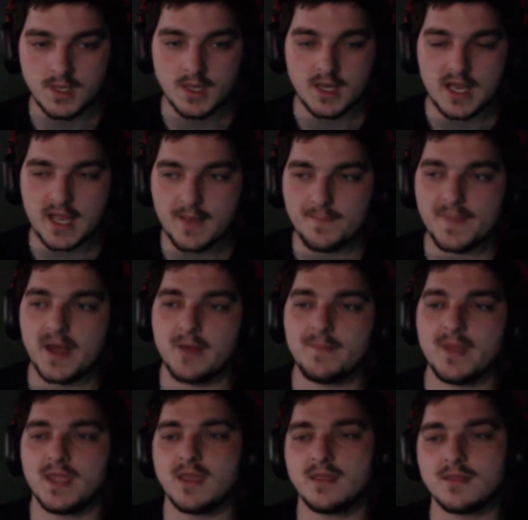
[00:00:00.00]
I'm not
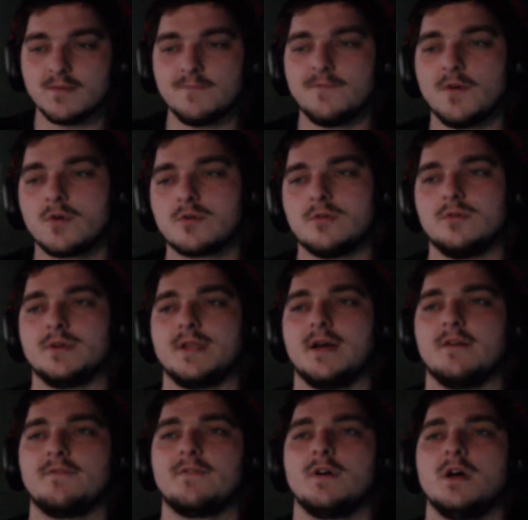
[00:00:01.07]
making them vocal
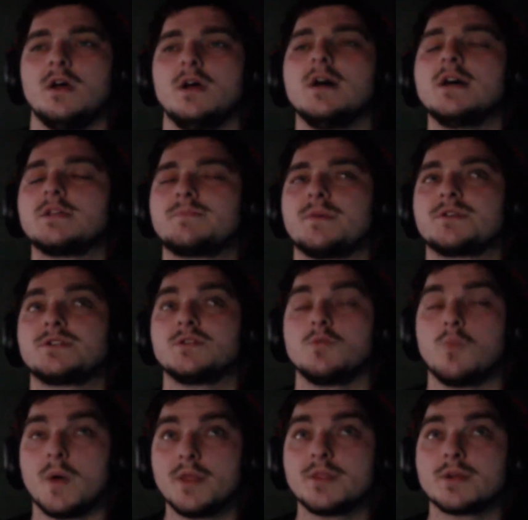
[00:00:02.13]
enough especially
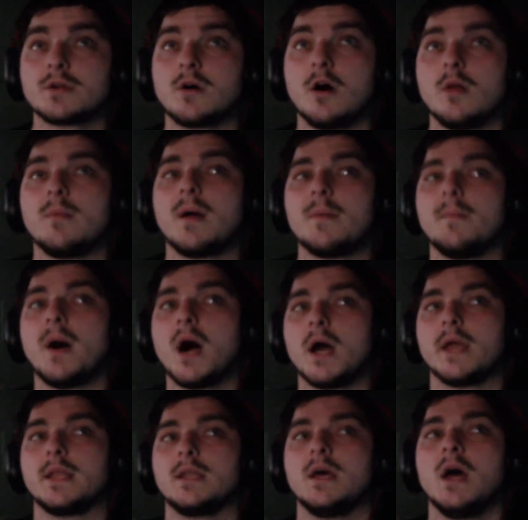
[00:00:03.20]
when they're on my
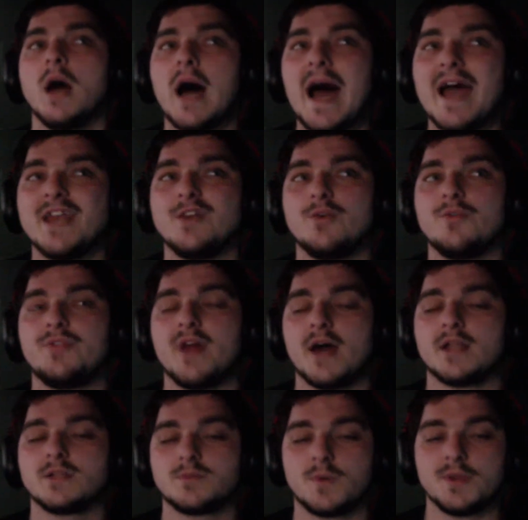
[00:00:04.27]
mind, I know that
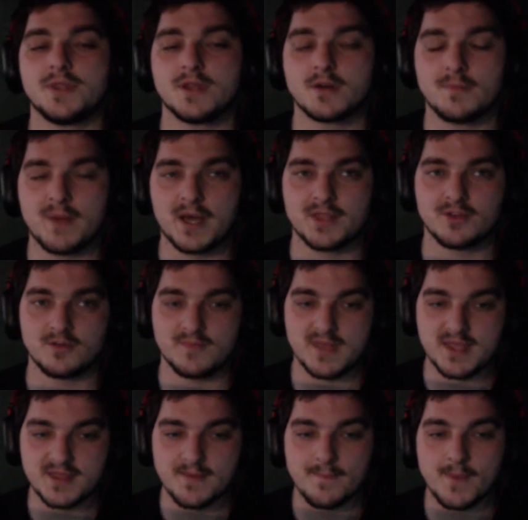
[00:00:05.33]
is when they're bothering me
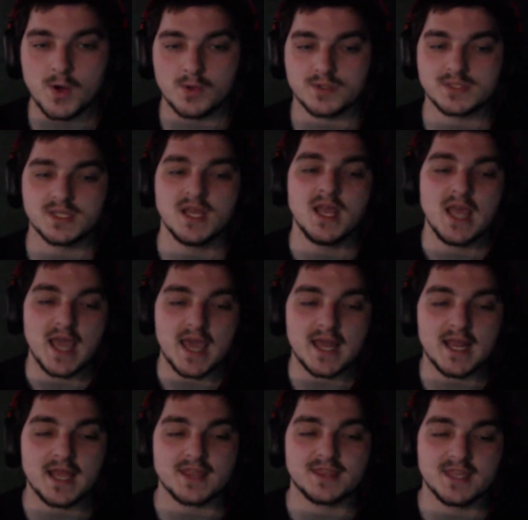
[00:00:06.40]
the most. And
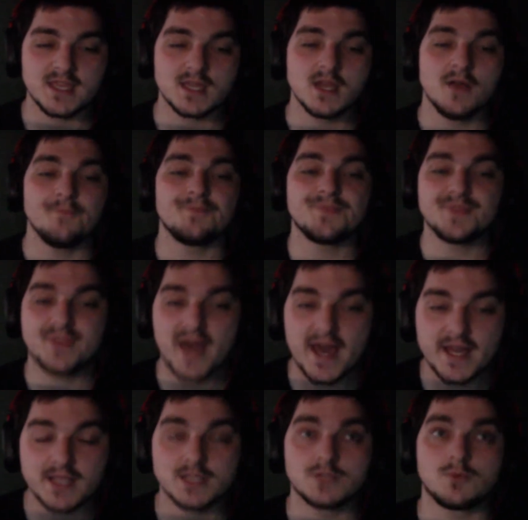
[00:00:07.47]
I think
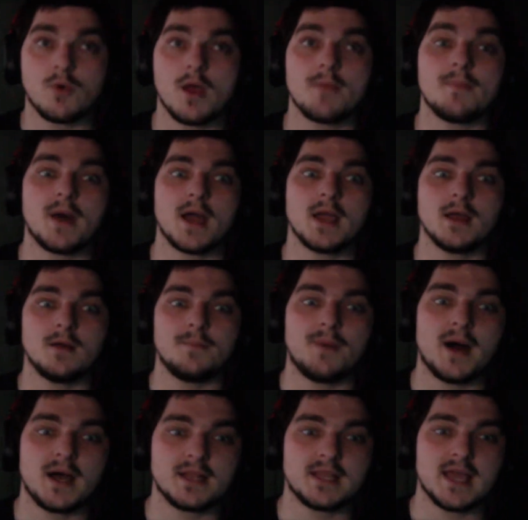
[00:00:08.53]
that is when my uh,
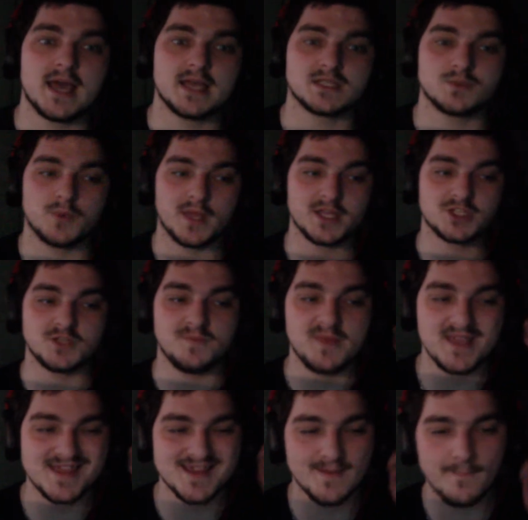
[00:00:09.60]
podcast will actually
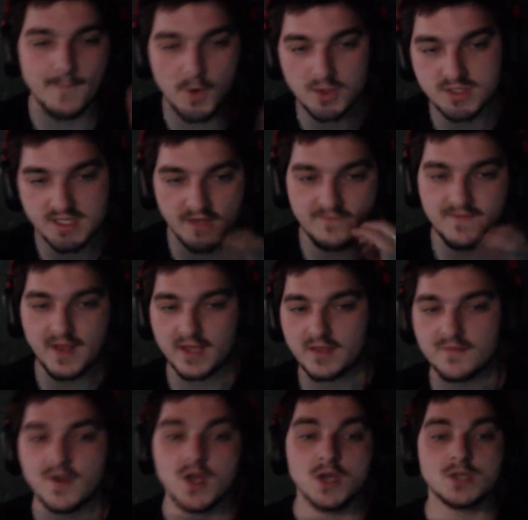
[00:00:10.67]
be the most effective.
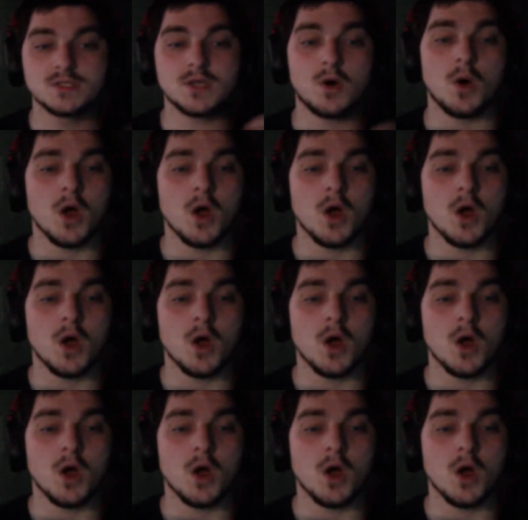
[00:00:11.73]
So,